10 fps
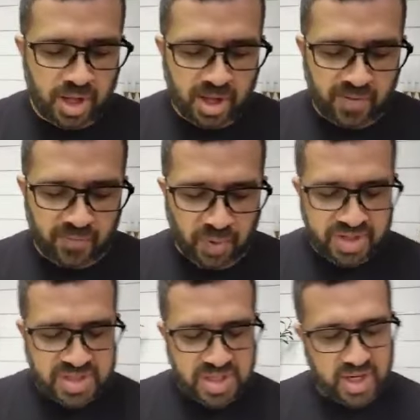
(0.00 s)
A
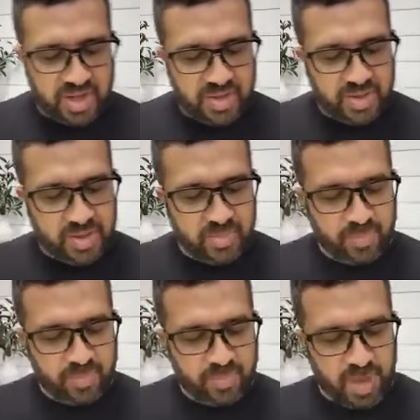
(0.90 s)
voice on the
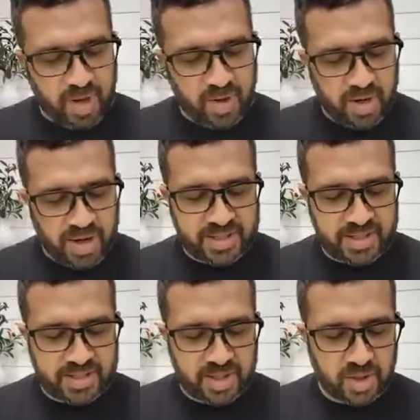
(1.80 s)
bare heights
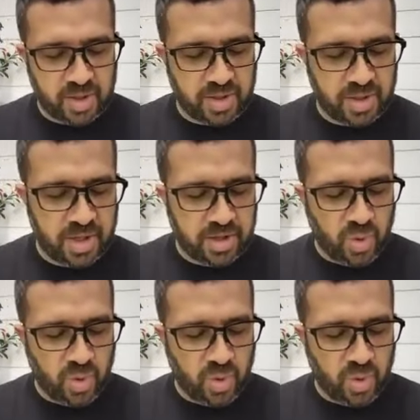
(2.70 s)
is heard,